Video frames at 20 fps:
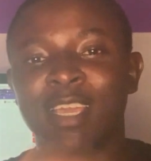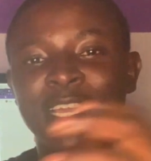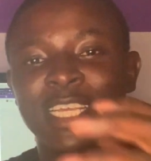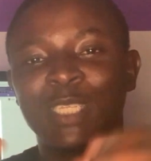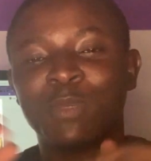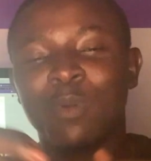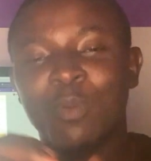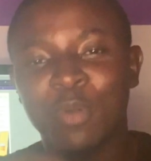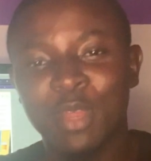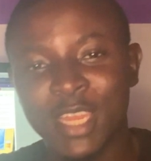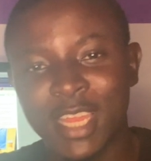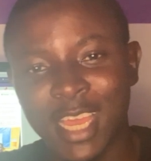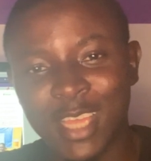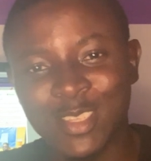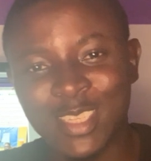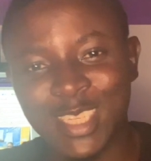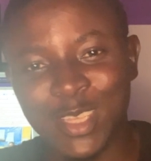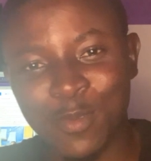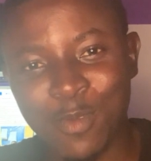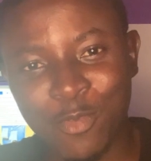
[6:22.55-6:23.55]
It's about the
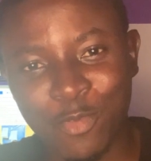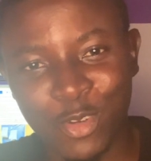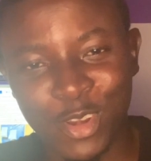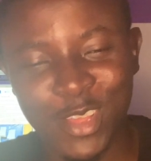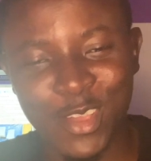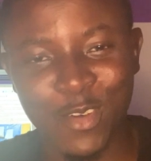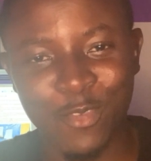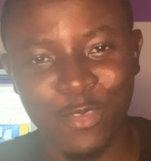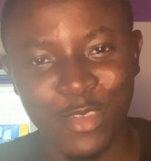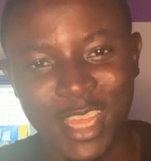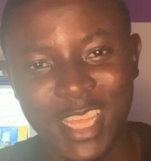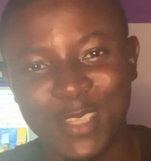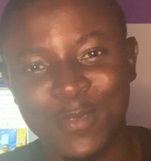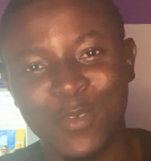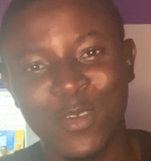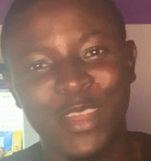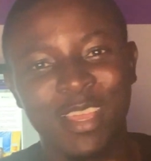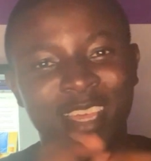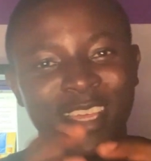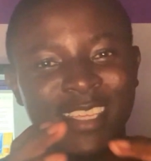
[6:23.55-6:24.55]
answer before your
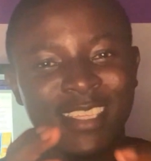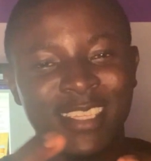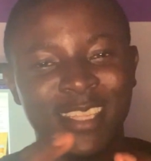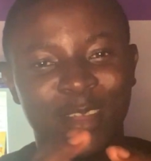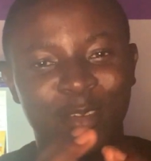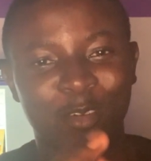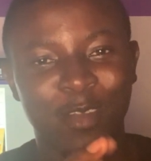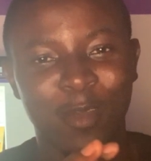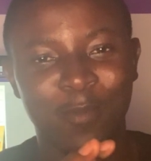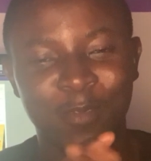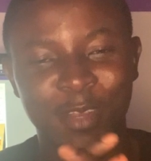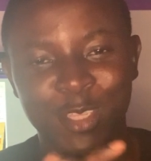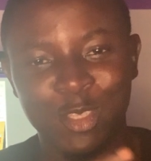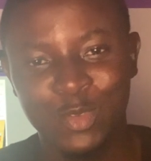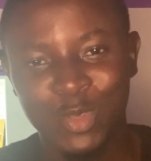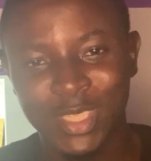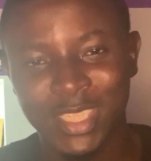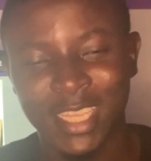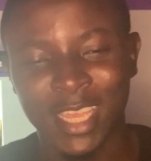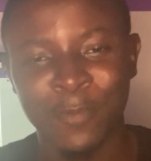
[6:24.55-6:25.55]
Facebook, Instagram, and
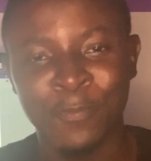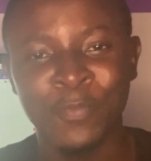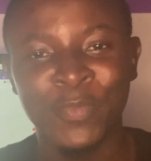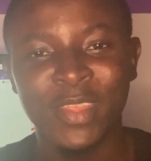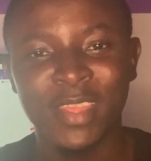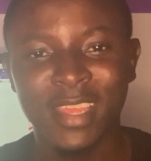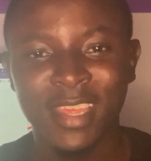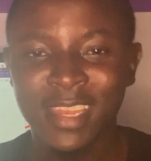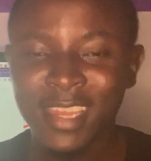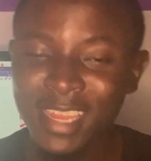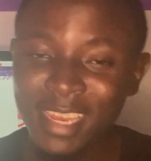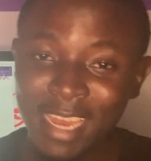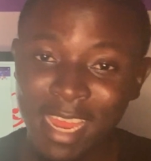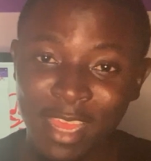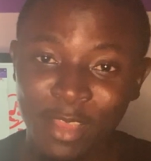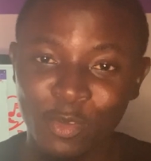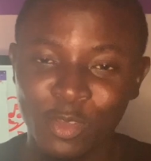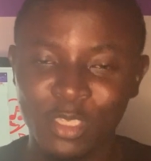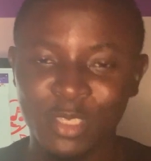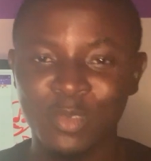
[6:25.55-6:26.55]
Twitter. Me and
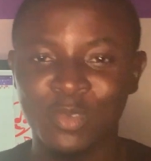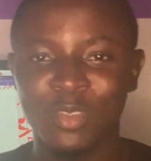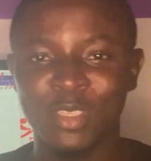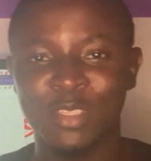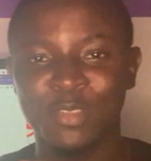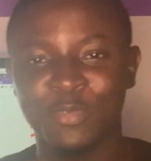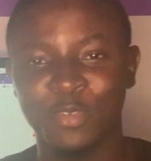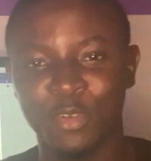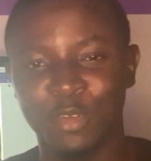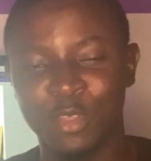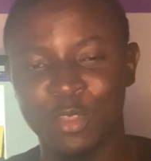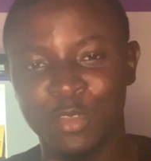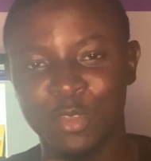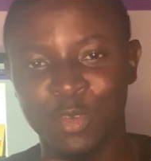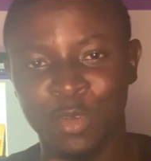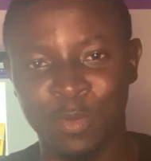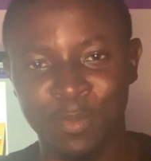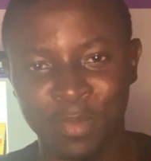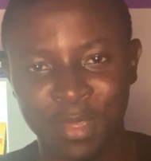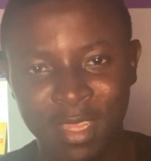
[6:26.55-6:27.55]
I go to
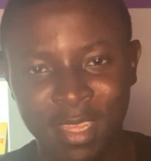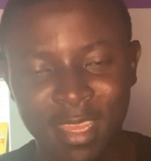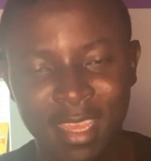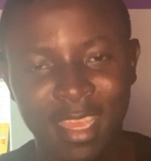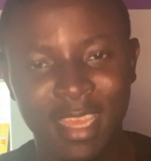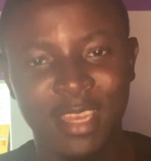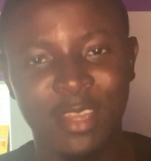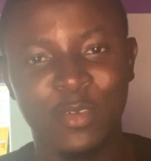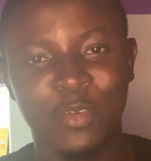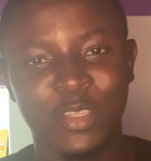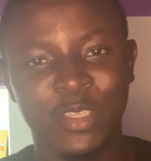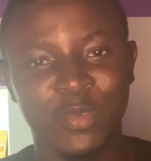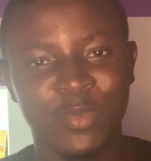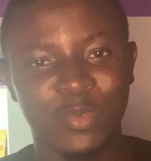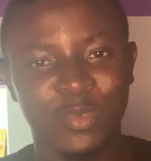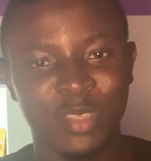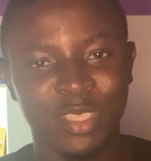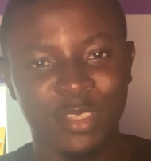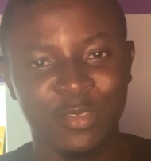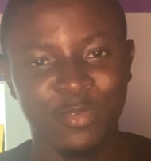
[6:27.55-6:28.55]
24.com and you go to
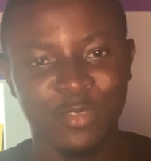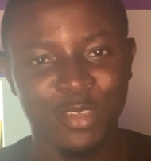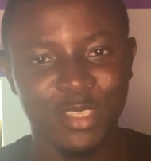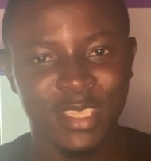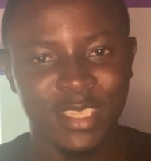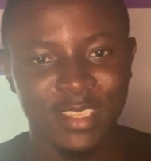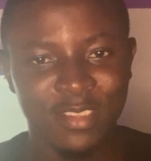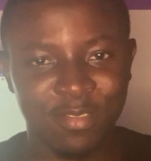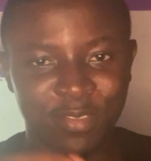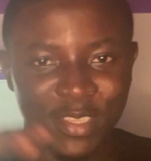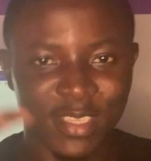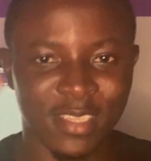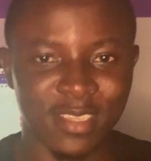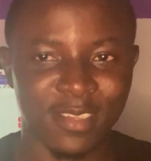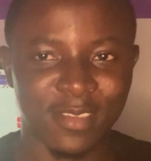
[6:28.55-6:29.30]
24 TV.